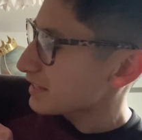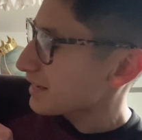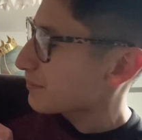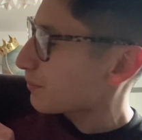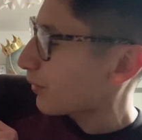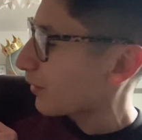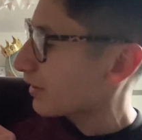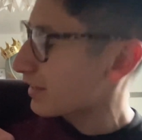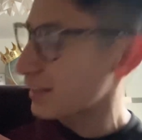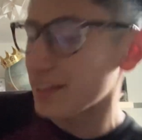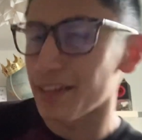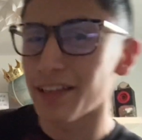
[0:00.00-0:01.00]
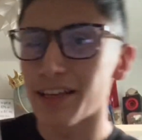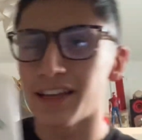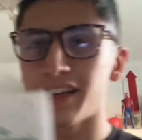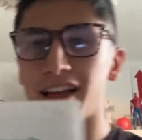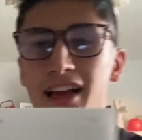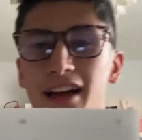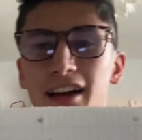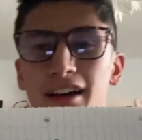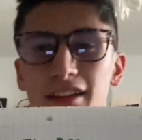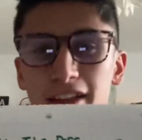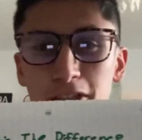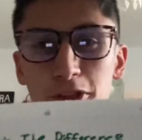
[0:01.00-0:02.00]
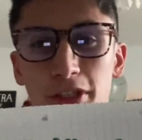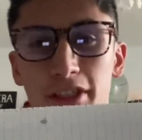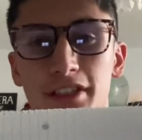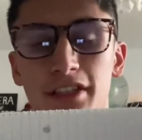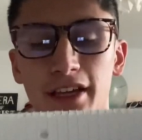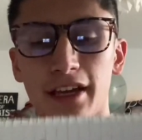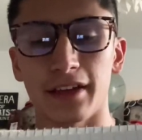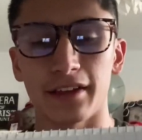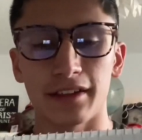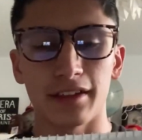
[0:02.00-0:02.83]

and party in electorate. Okay,